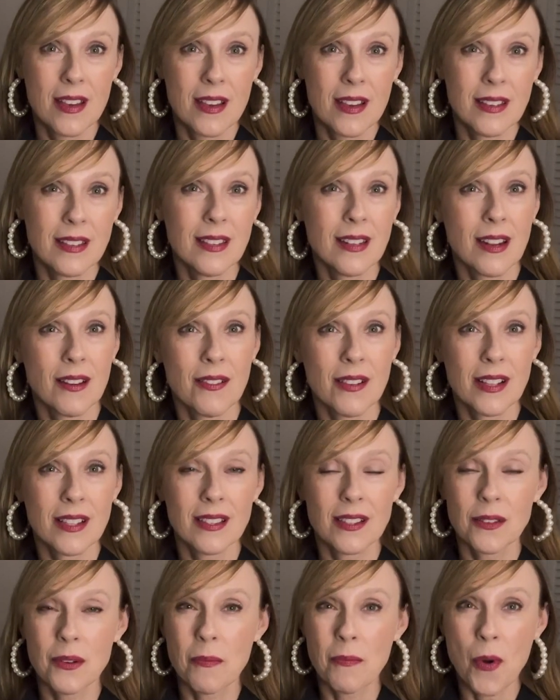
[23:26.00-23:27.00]
you know, a
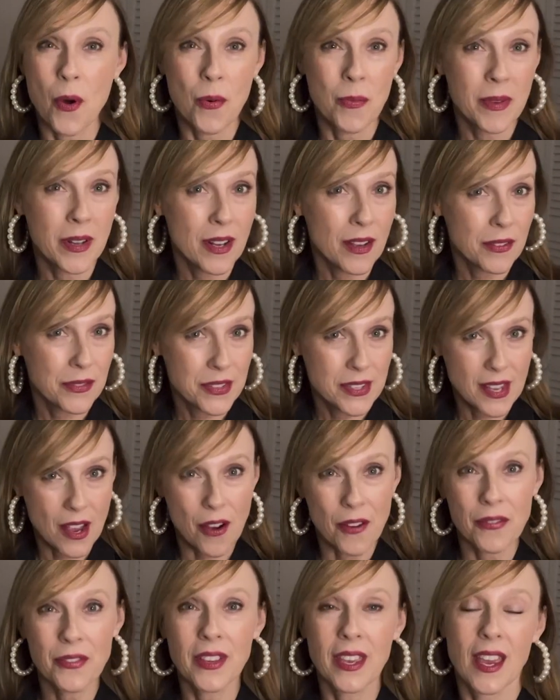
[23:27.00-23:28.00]
little moment of
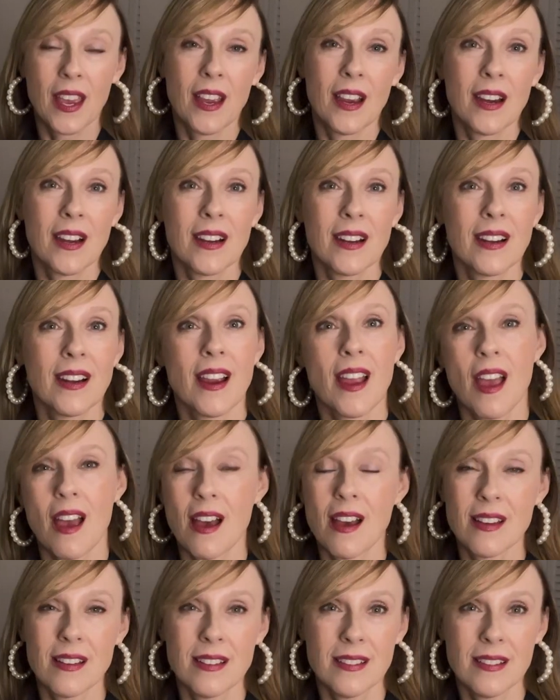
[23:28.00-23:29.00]
self-care.
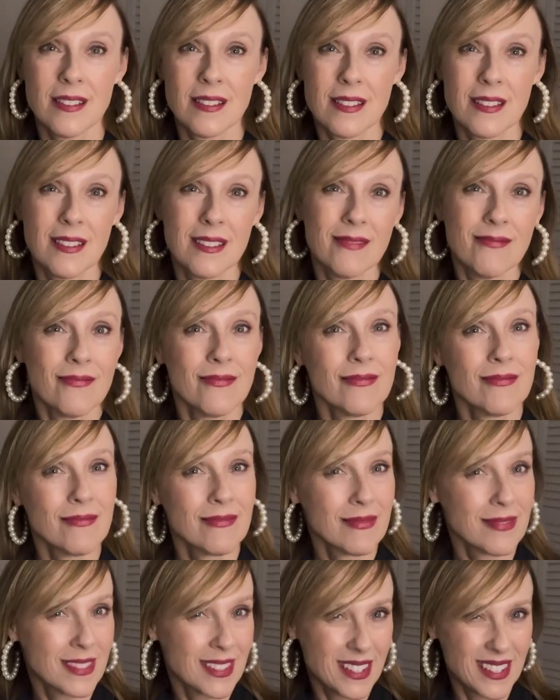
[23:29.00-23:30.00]
And
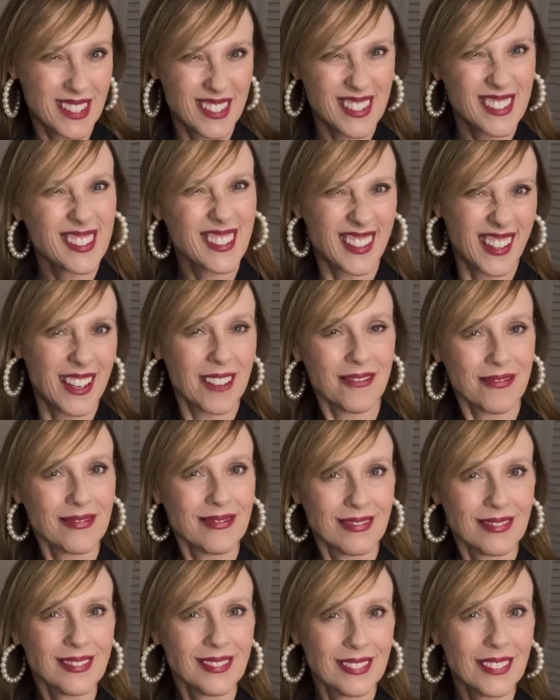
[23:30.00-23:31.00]
just, you know,
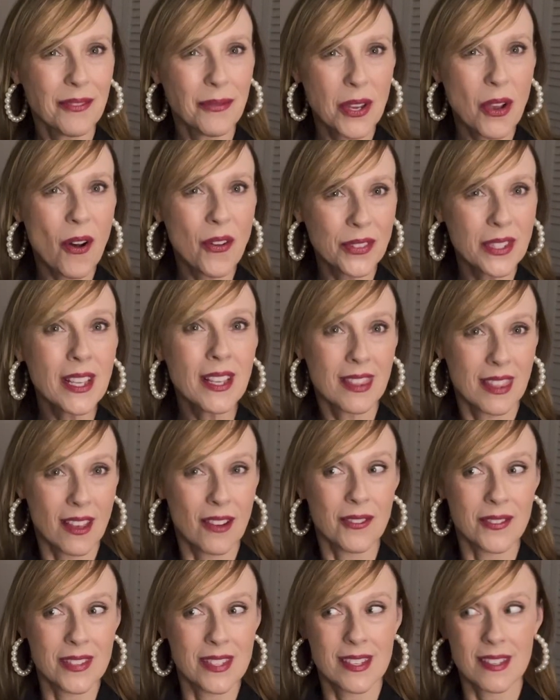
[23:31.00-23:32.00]
we all need
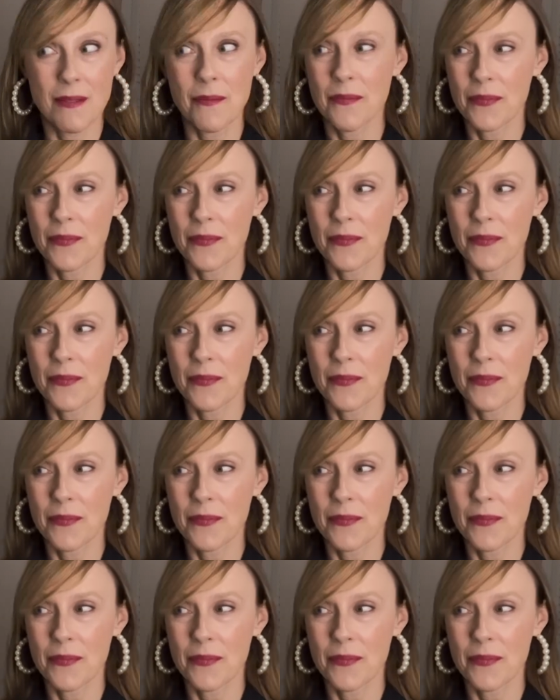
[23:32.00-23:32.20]
those,